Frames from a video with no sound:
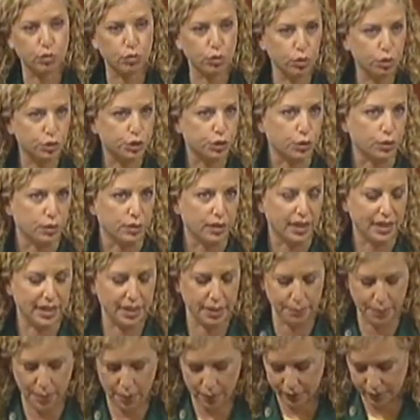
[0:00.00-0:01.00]
crucial that the
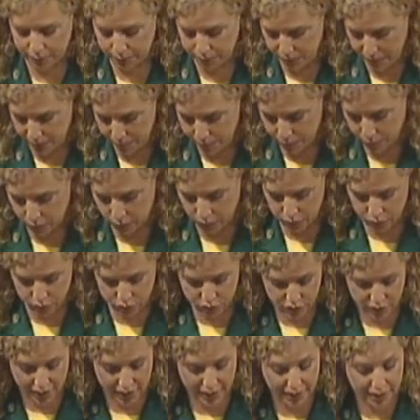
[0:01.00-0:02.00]
American people
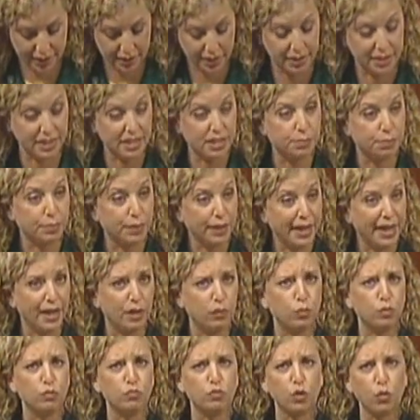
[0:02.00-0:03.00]
understand that this
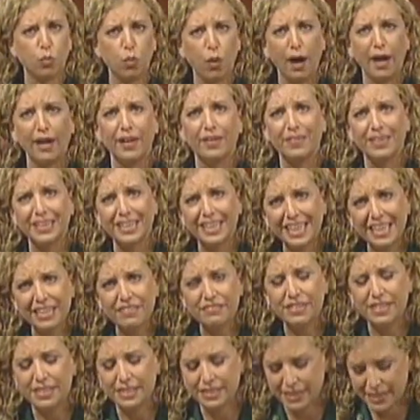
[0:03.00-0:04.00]
plan would require
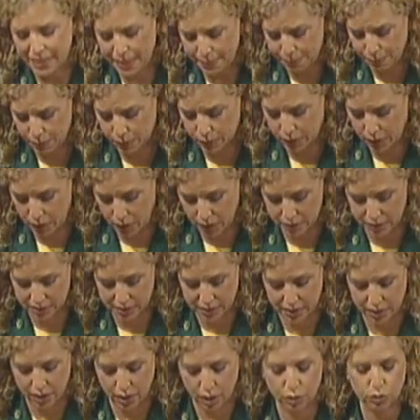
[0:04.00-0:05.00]
even deeper cuts
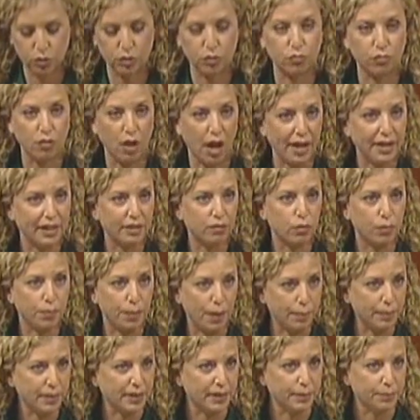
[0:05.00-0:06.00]
than under the Ryan
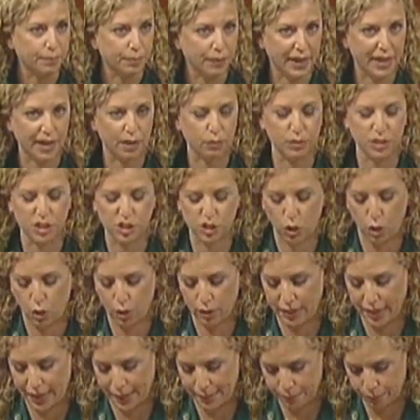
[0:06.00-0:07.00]
Republican plan we saw
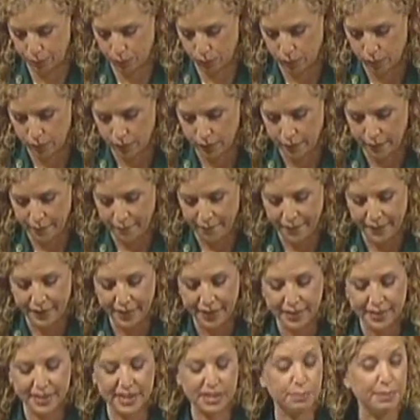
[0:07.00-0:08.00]
in April.
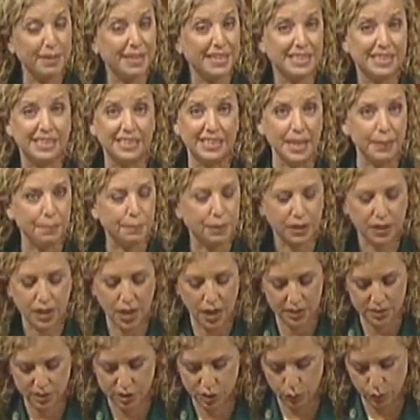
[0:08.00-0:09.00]
This means deeper
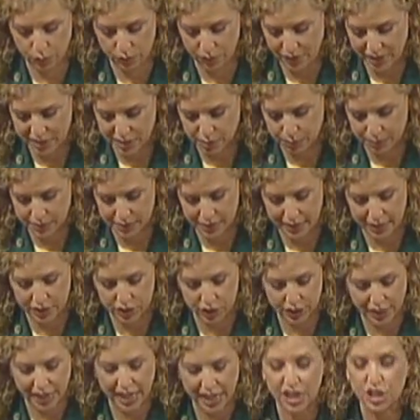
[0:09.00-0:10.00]
cuts to investments in
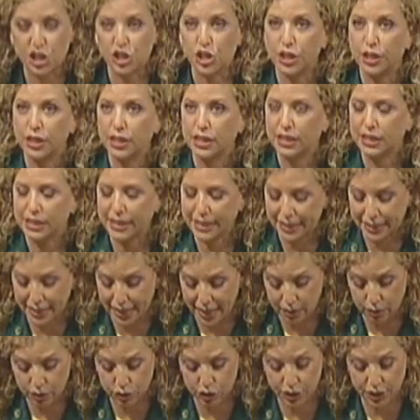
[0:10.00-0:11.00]
education, clean
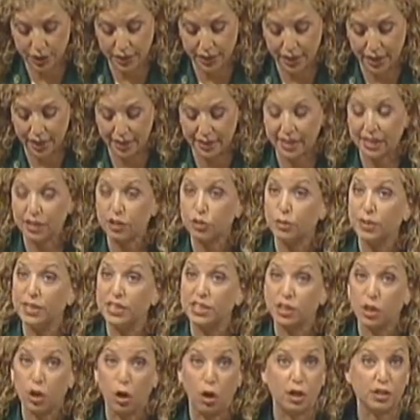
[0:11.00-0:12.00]
energy, and
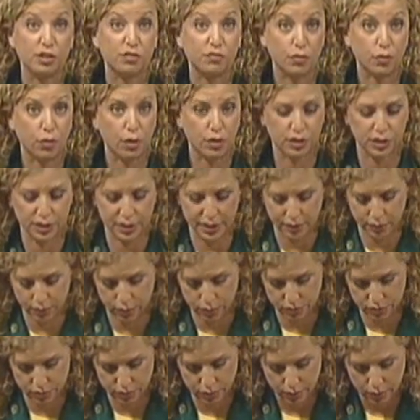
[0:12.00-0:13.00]
increased costs for our
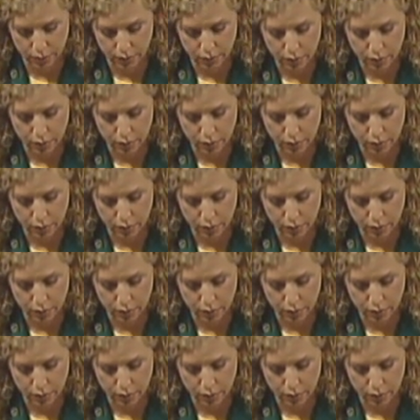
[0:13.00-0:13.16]
seniors.